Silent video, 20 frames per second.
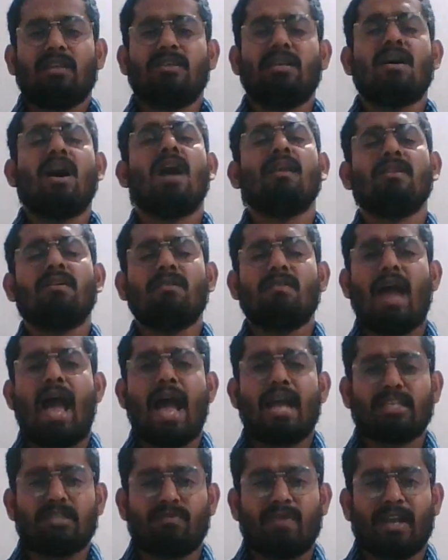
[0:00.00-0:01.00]
The other
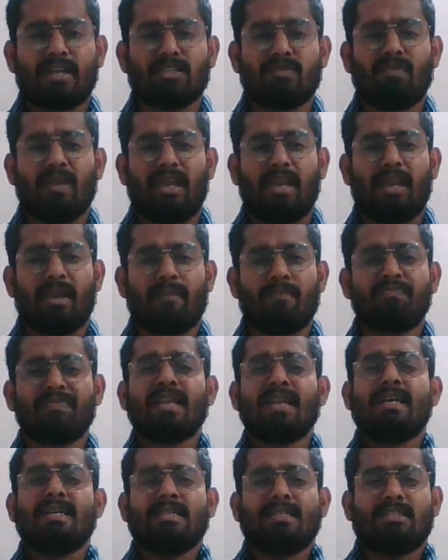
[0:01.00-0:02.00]
aspects being
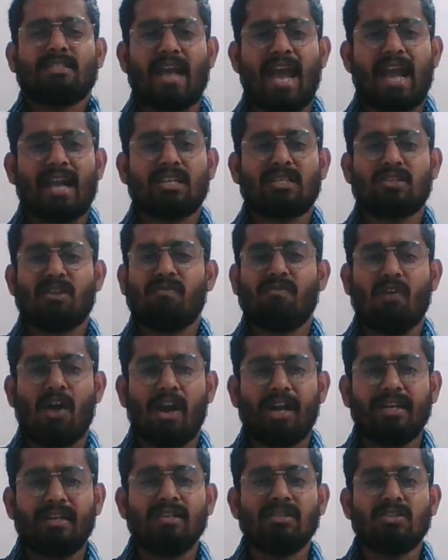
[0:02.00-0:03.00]
tax
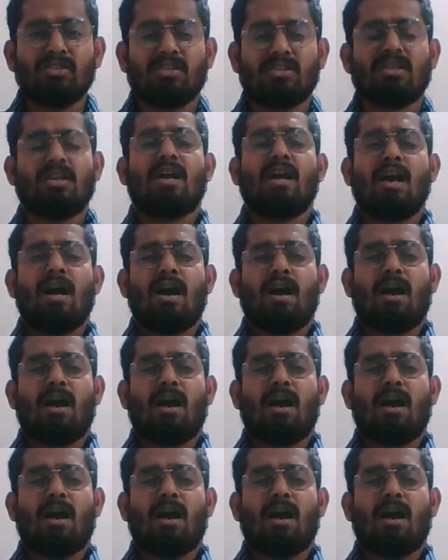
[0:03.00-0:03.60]
avoidance,